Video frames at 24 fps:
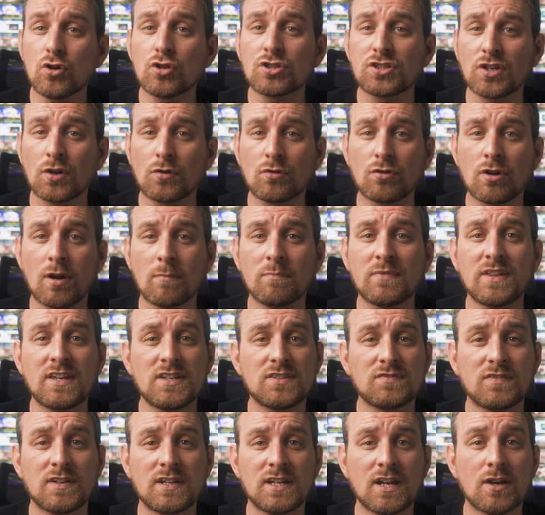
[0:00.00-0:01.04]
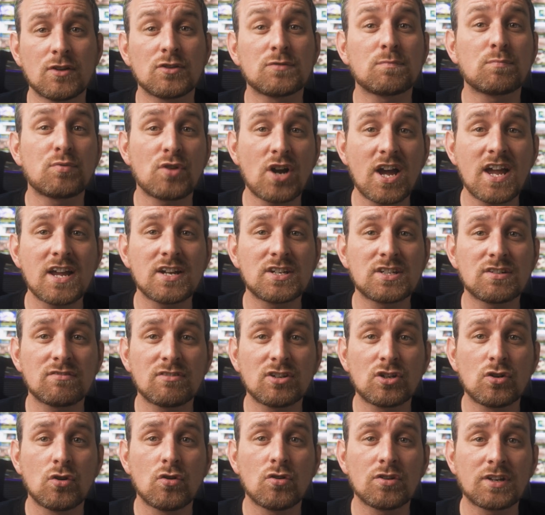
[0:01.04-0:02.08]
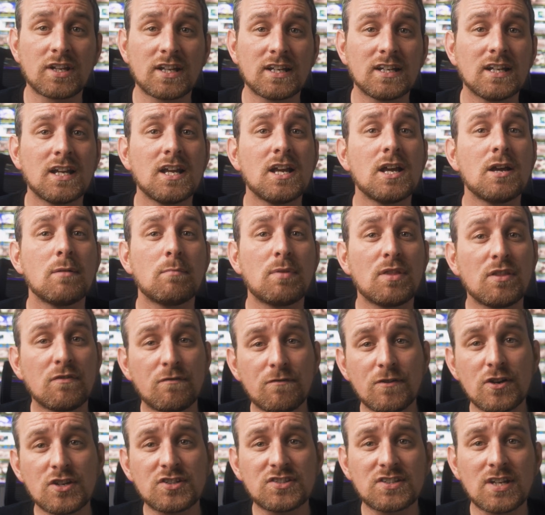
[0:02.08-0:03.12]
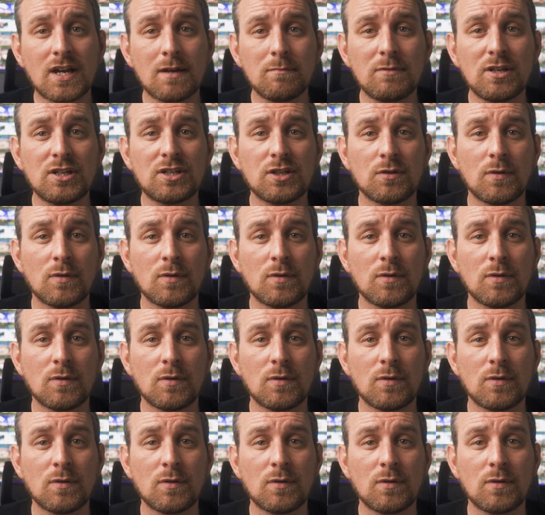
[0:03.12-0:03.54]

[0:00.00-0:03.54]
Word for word: auto cropped these videos prior to recording, but the first time you